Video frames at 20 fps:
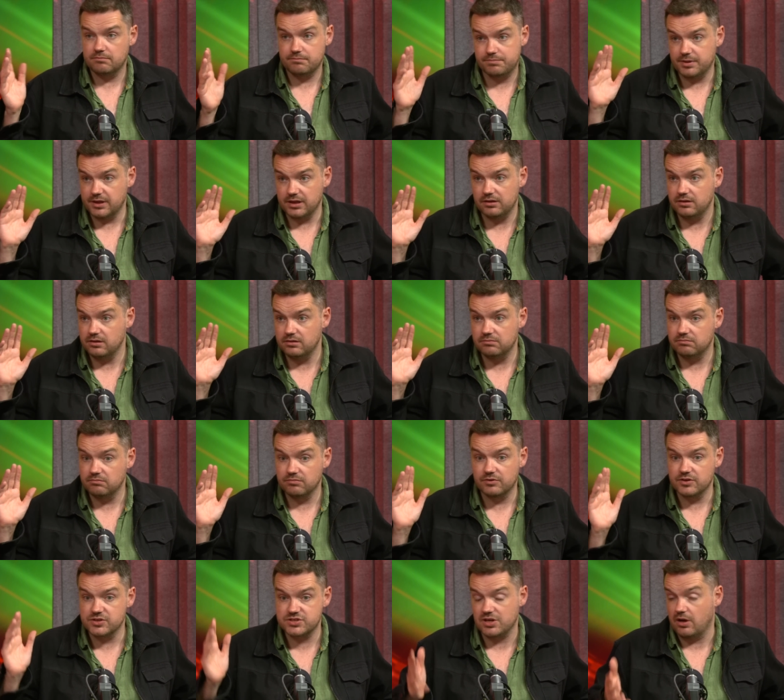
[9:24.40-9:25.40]
be
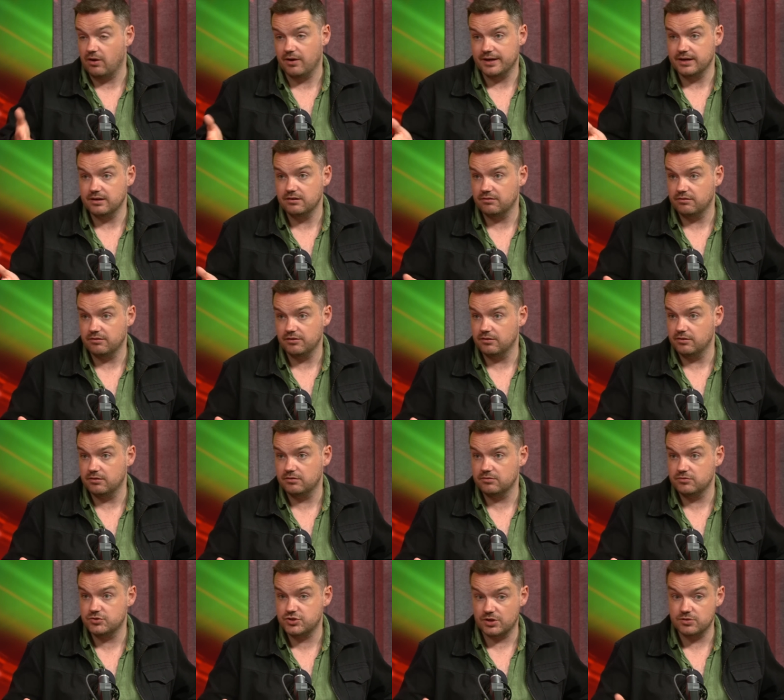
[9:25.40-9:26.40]
the sign that
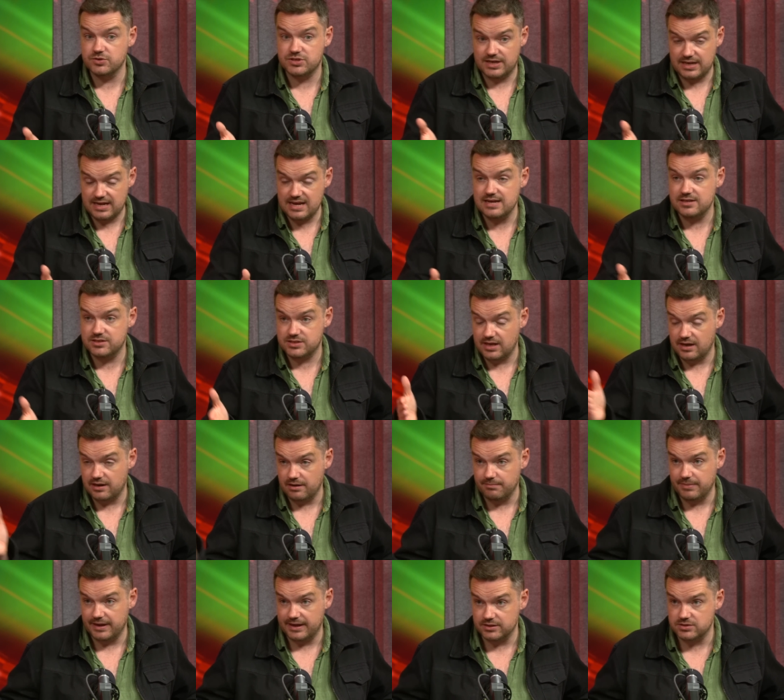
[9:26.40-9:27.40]
Jose is
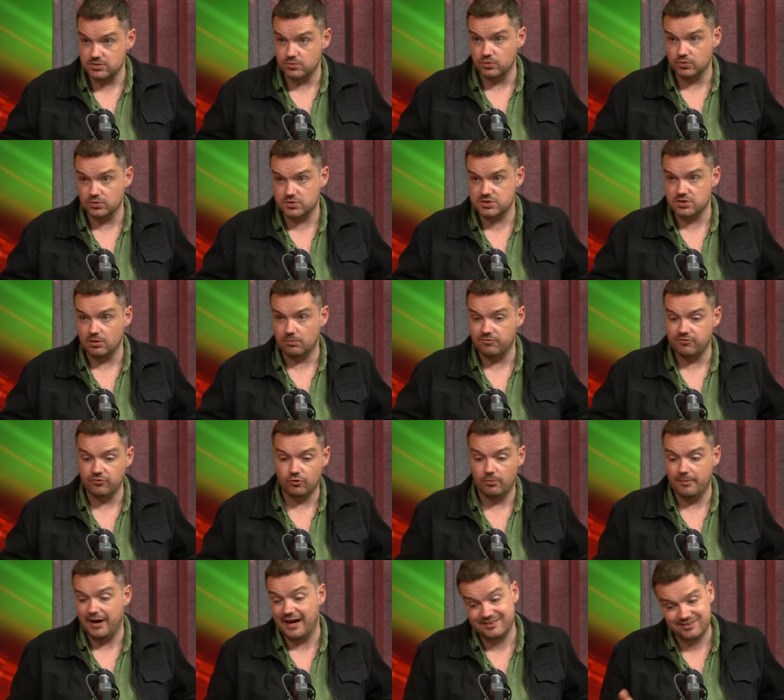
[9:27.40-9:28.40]
getting back towards top
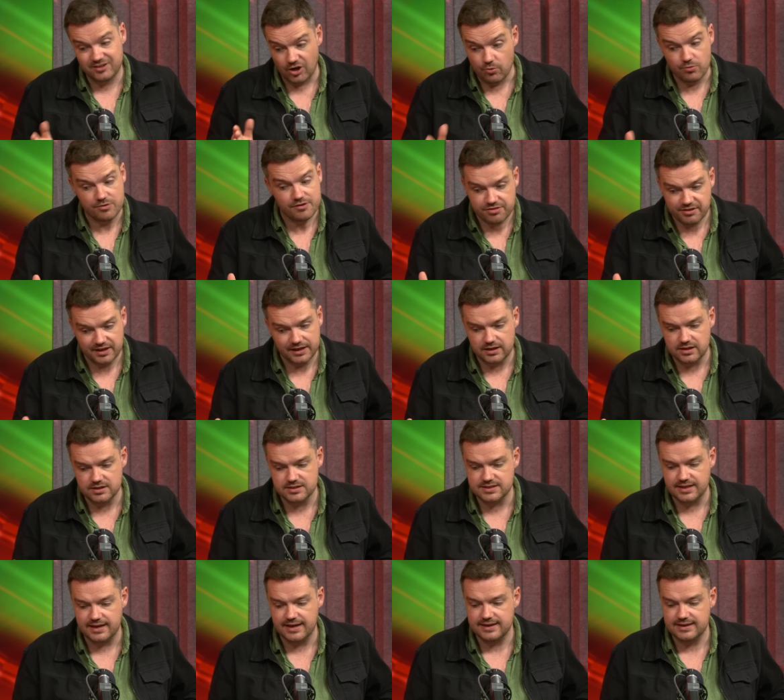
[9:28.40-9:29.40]
form. I don't think
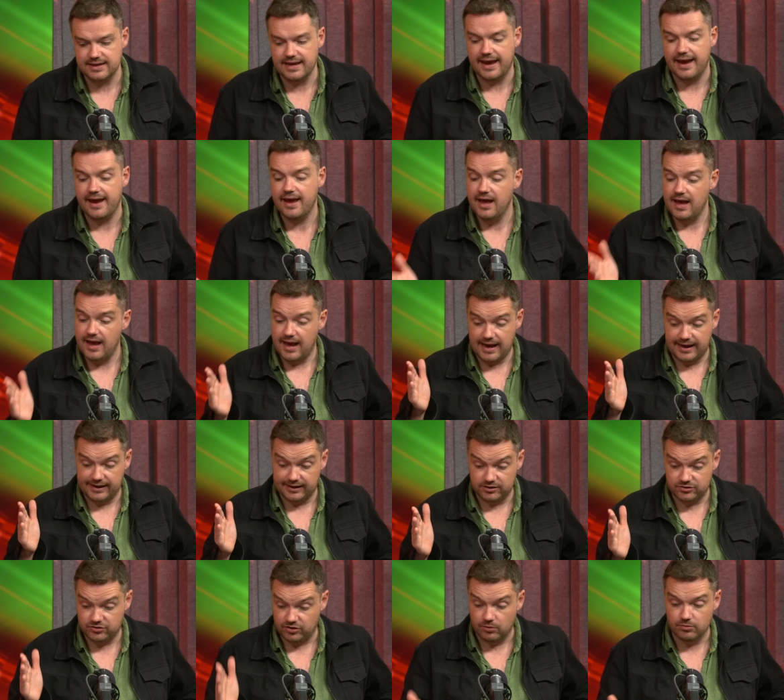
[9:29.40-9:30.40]
he's there yet, and
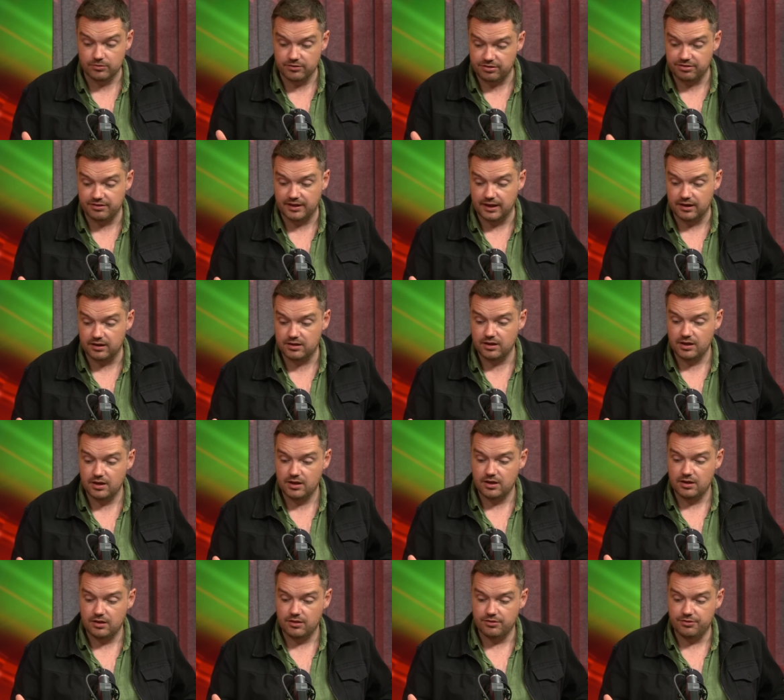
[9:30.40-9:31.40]
I don't think
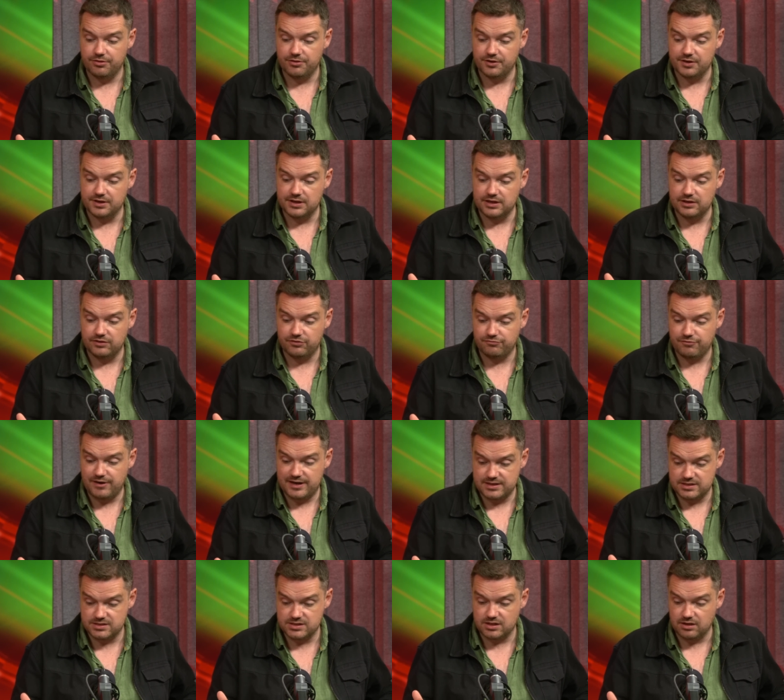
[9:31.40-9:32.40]
that he's
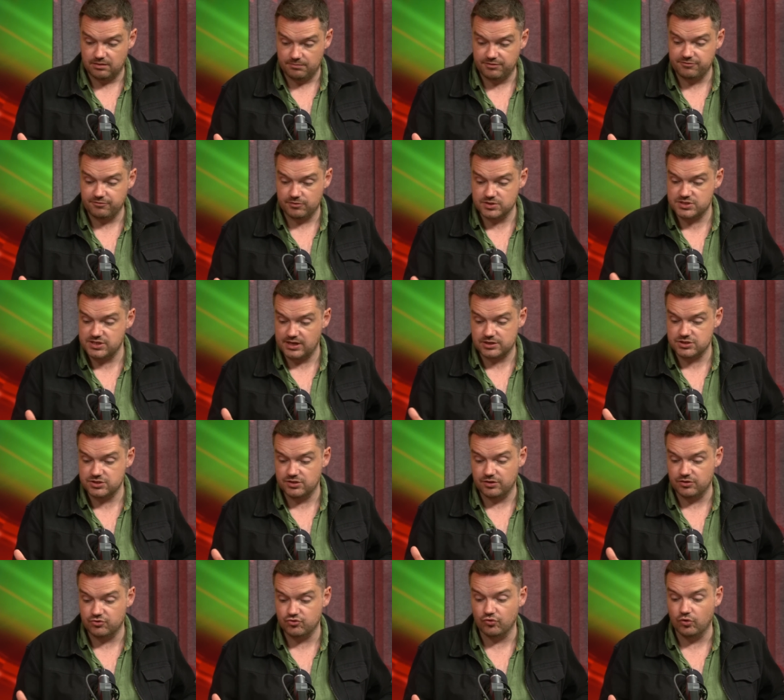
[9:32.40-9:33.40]
ready to come through a section
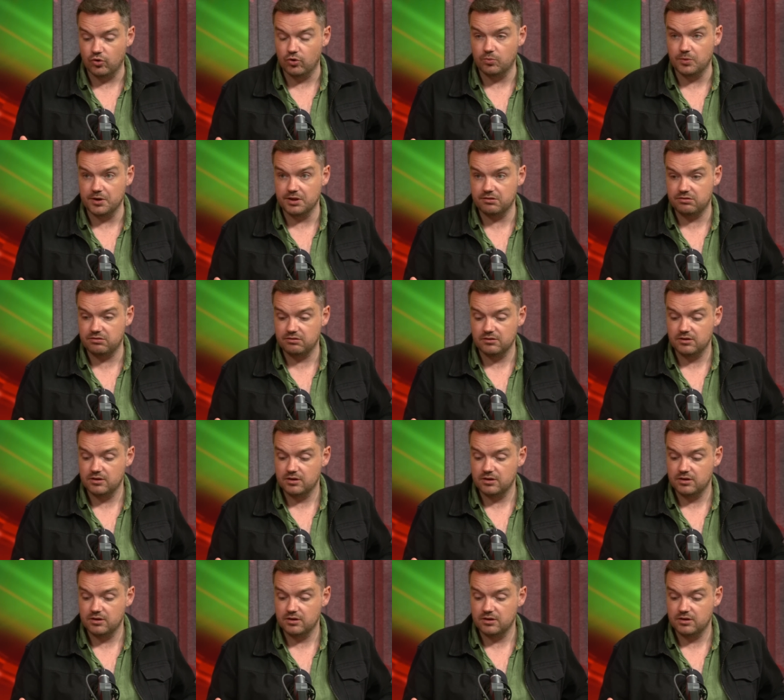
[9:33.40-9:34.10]
of the draw with